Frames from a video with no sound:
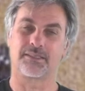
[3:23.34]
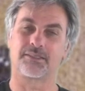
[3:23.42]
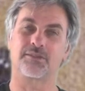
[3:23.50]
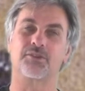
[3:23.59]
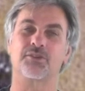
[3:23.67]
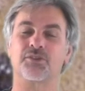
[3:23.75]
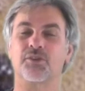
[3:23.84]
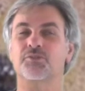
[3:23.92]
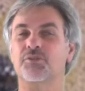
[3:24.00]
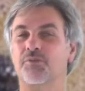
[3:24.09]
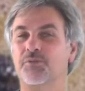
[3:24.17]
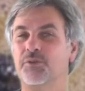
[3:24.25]
So those
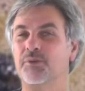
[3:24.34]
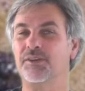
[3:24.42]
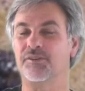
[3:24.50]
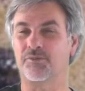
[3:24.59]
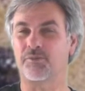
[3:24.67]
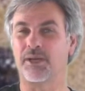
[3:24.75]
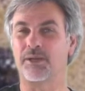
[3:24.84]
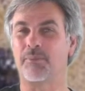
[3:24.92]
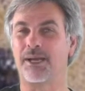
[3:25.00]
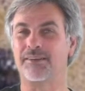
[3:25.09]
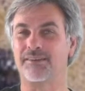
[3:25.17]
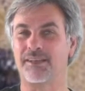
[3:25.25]
are a few reasons why you
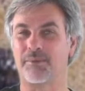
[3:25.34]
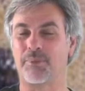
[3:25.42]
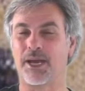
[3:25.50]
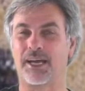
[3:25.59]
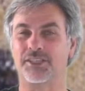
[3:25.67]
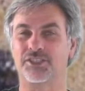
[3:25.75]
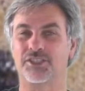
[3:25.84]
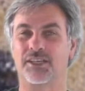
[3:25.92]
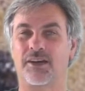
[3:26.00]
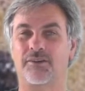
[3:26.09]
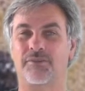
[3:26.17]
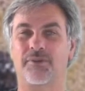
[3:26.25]
might see a patch.
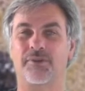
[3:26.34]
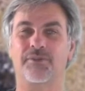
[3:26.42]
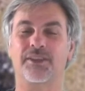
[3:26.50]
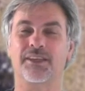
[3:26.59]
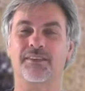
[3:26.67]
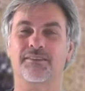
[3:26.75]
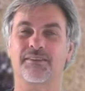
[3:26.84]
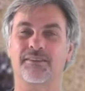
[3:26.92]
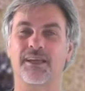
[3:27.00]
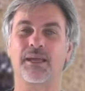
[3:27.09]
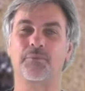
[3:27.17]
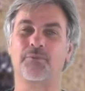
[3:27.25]
Now, if everything's the
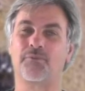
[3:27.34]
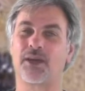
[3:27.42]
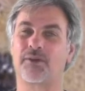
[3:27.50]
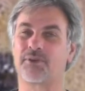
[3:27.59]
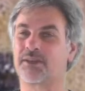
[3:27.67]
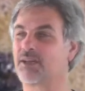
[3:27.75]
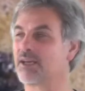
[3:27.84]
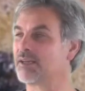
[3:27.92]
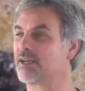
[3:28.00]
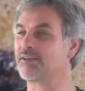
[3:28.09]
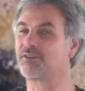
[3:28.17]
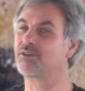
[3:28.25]
same, if you have a
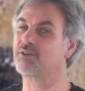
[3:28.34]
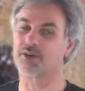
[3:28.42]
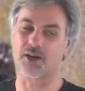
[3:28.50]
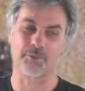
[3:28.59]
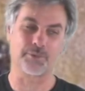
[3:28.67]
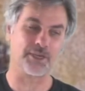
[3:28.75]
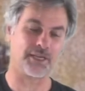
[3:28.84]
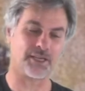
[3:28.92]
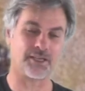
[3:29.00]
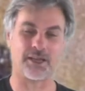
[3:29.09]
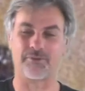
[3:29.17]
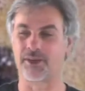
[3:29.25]
nice new carpet
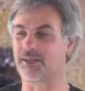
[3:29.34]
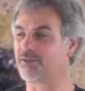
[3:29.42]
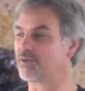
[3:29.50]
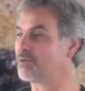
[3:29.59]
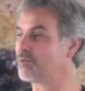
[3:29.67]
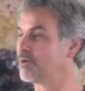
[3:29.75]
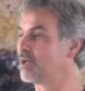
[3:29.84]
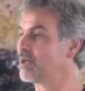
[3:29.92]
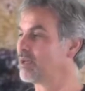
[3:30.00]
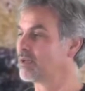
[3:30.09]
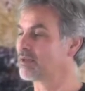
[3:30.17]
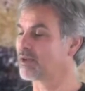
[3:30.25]
and you have a nice new
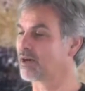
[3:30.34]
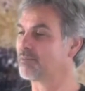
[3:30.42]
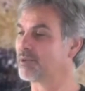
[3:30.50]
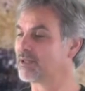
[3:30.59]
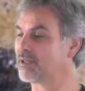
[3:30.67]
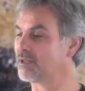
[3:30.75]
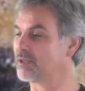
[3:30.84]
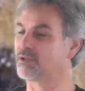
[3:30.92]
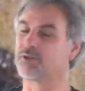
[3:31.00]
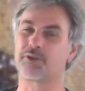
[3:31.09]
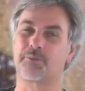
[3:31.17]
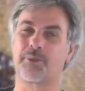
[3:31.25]
carpet to
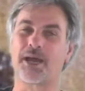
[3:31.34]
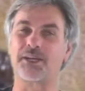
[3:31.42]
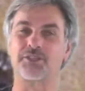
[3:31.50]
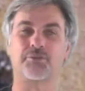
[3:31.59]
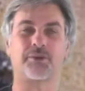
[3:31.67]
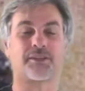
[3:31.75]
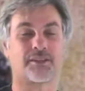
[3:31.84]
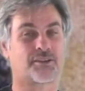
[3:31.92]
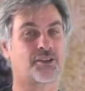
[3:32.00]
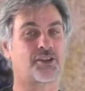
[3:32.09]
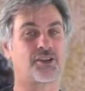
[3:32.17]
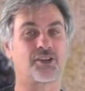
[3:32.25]
do the patch with, it's
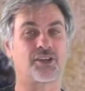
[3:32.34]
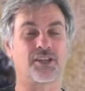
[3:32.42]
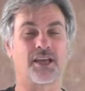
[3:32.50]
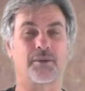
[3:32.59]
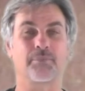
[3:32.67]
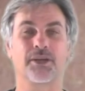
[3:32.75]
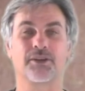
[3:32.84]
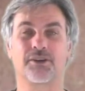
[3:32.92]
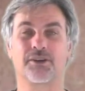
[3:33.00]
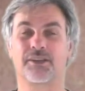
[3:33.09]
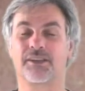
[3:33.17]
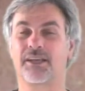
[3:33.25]
going to look a lot
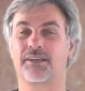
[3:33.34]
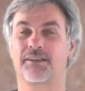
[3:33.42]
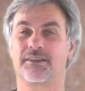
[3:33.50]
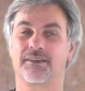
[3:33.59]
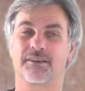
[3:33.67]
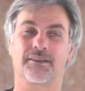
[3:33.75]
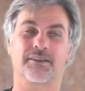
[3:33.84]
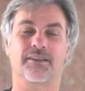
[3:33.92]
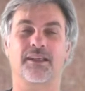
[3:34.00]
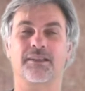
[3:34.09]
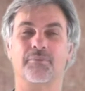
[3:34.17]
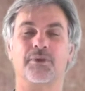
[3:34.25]
better than
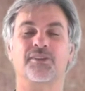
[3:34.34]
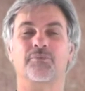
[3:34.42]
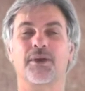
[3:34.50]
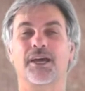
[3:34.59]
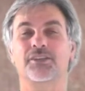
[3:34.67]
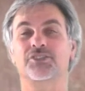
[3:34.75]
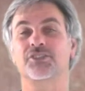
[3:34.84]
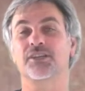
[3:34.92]
the mismatch.